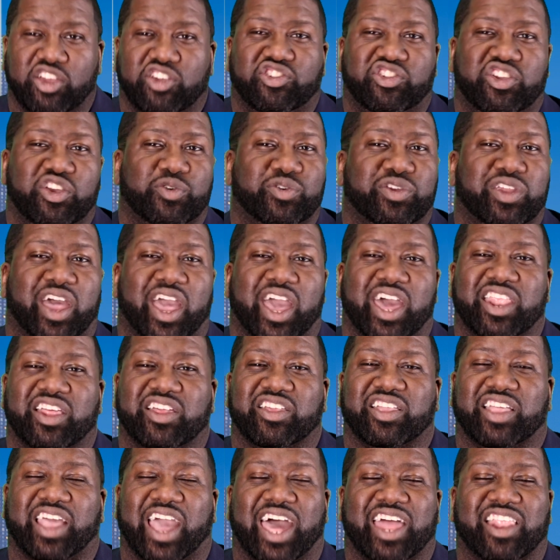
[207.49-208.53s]
She wouldn't
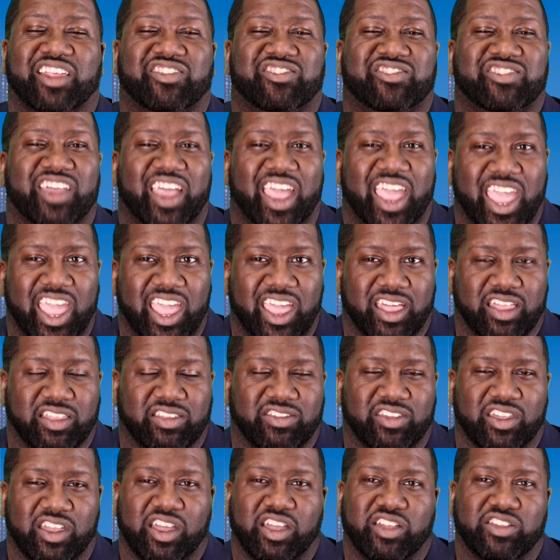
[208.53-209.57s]
have got a
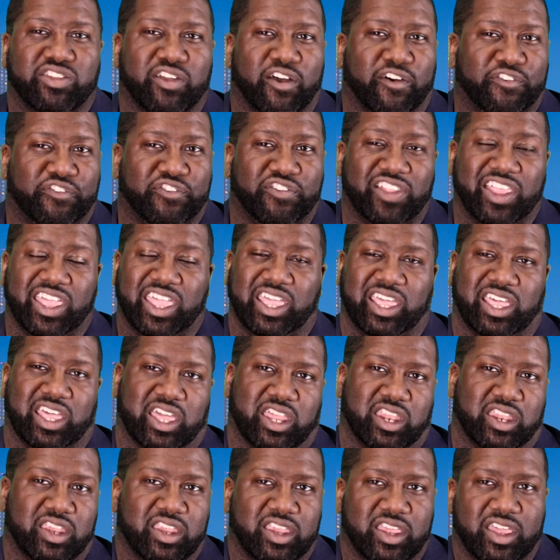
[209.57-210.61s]
chance to fling
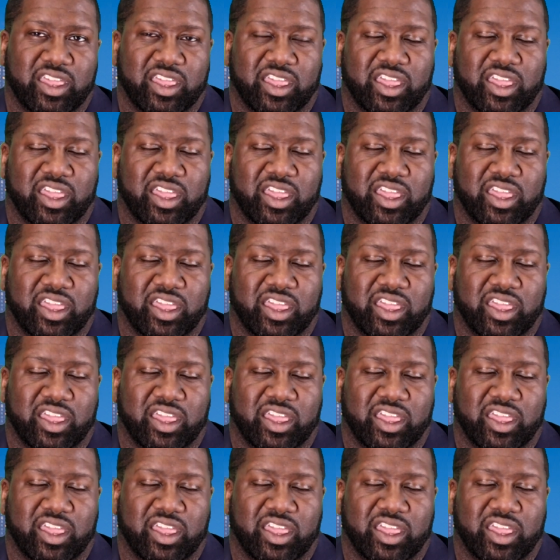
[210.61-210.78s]
it